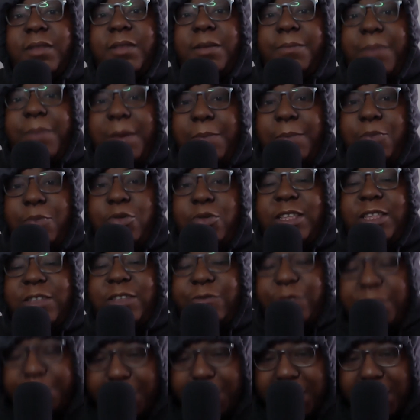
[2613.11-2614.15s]
People need to
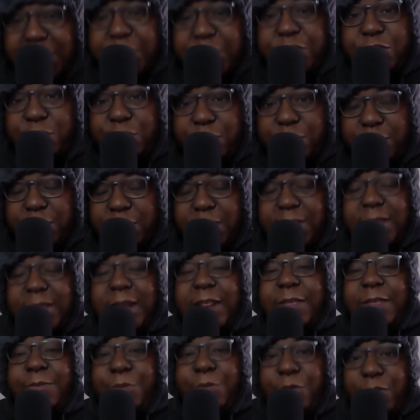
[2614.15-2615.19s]
respect you. They
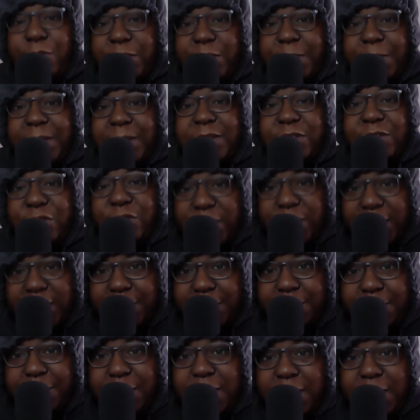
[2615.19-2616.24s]
need to put respect to your
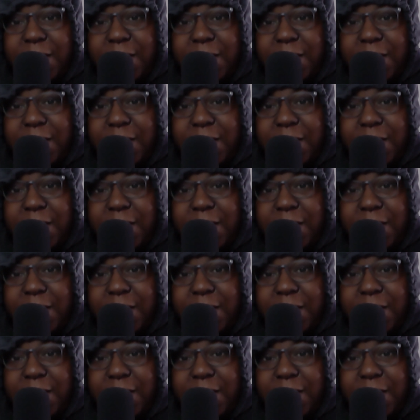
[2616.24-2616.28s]
name.